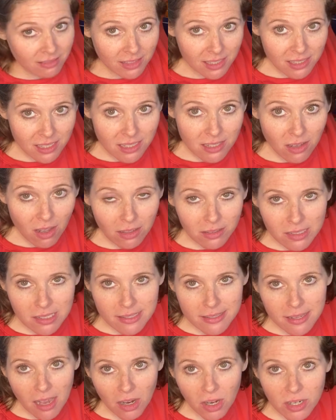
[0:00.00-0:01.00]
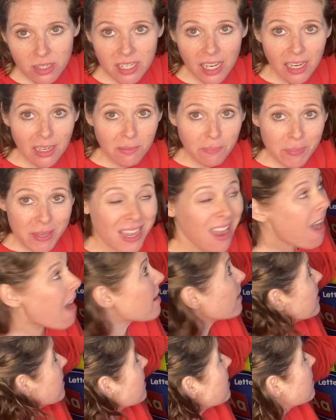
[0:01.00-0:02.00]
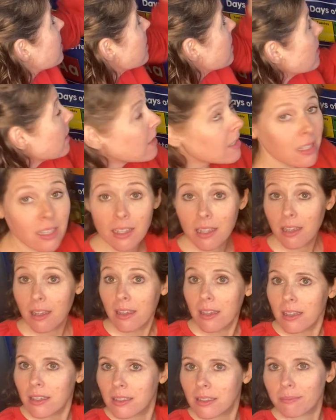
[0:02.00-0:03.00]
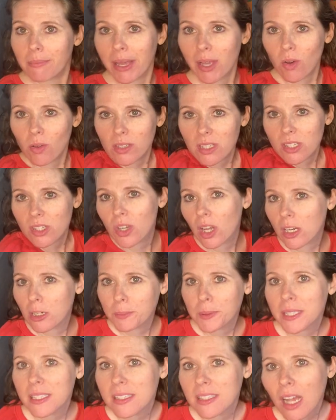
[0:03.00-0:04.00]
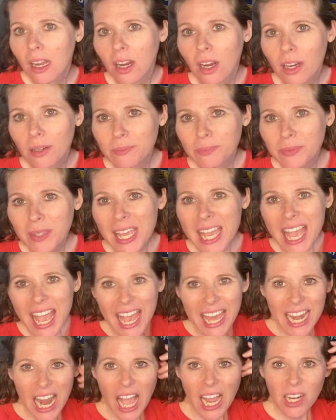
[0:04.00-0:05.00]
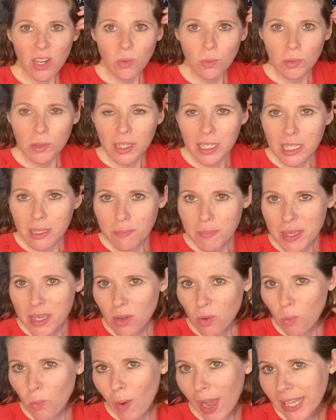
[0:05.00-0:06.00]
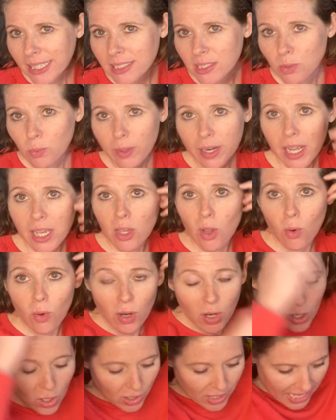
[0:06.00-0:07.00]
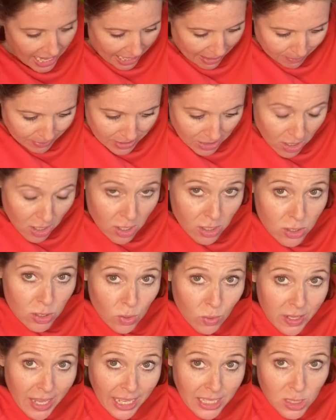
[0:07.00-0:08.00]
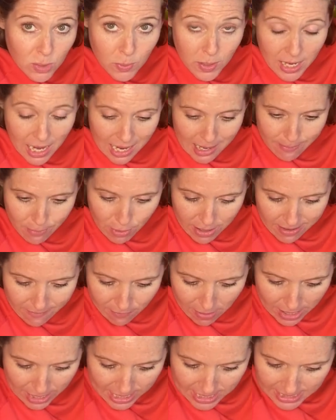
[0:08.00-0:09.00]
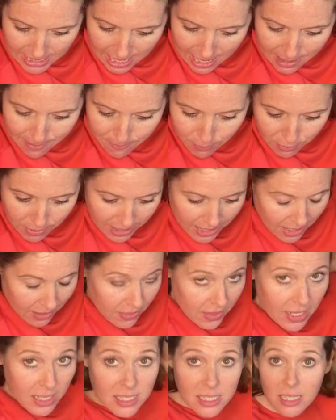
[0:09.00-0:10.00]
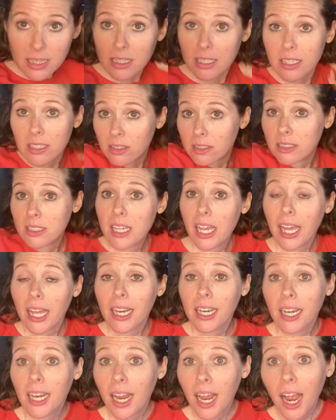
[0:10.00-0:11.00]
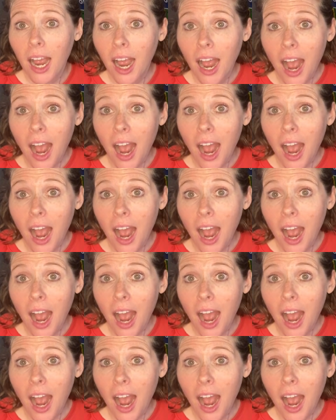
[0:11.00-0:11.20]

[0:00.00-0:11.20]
This is called a soccer tent because my oldest daughter plays soccer and I don't like being wet when I go to her games. So guess what I bring, friendies? I bring this little tent